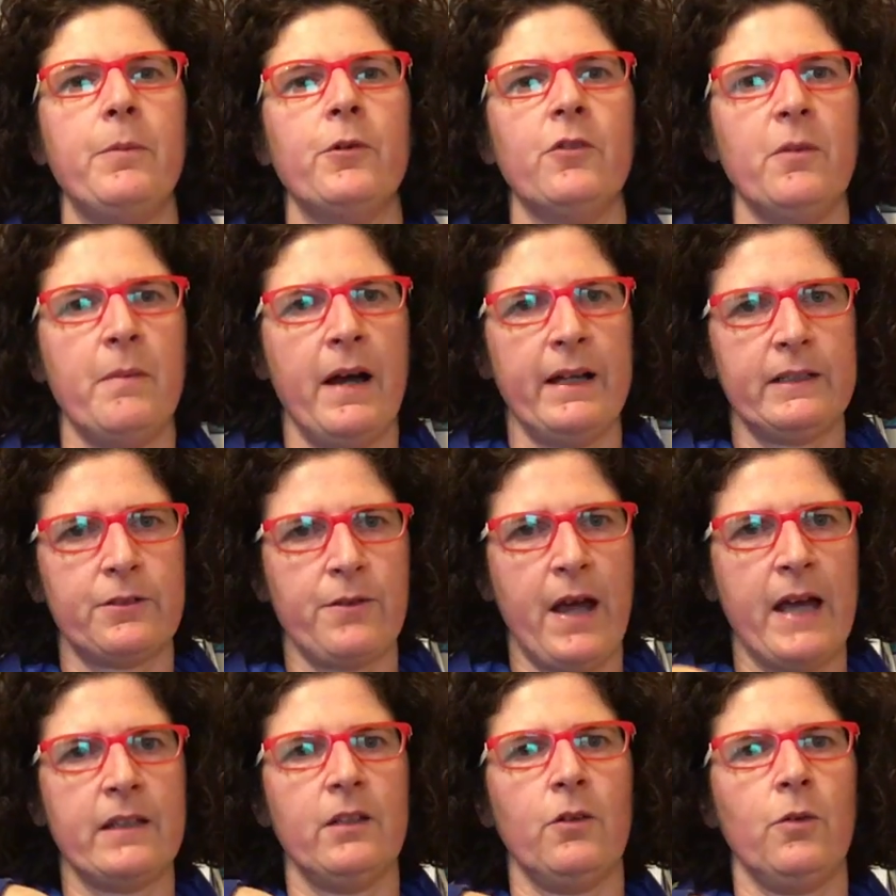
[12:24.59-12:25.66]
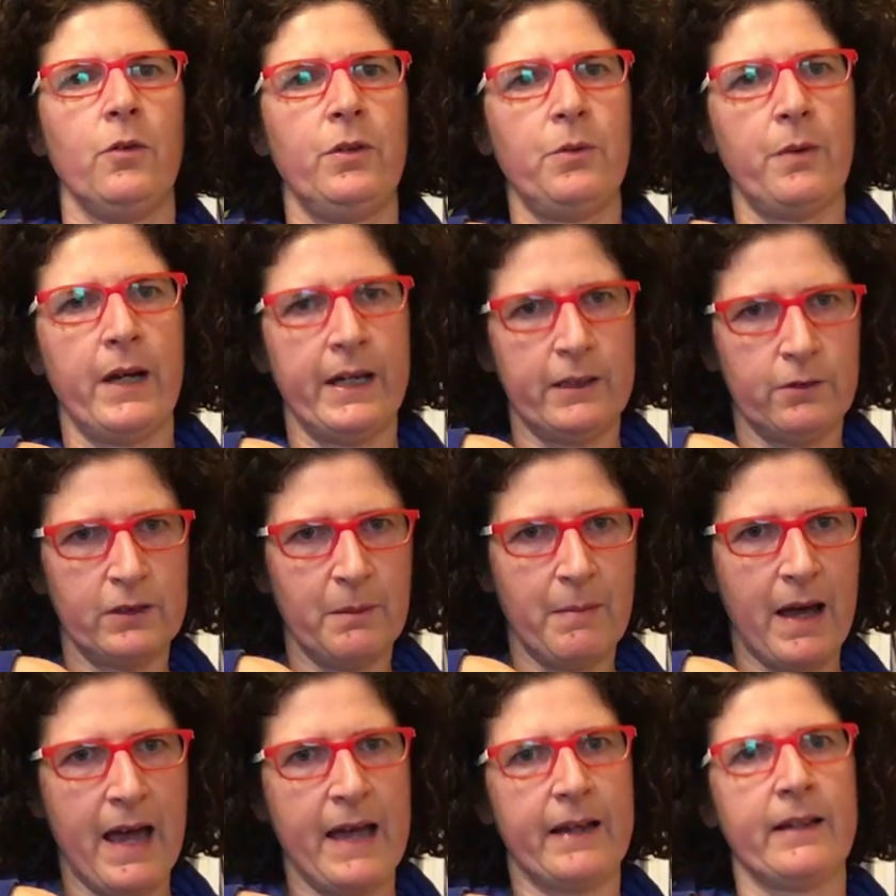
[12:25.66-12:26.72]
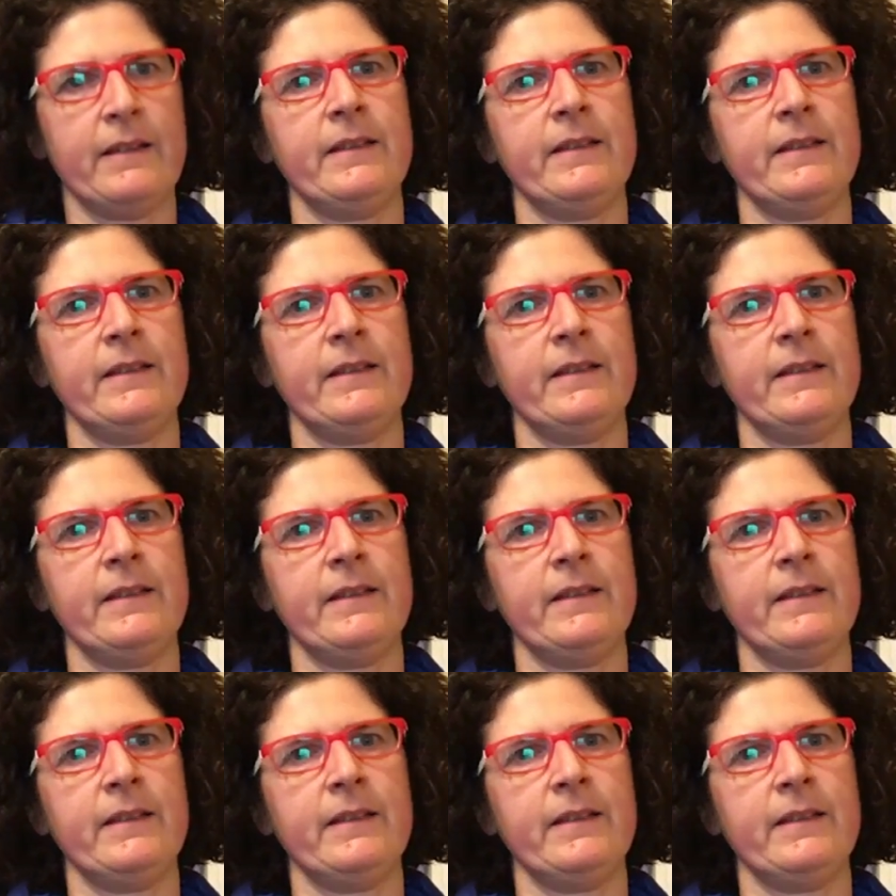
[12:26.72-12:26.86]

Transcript: pull my thread all the way to the back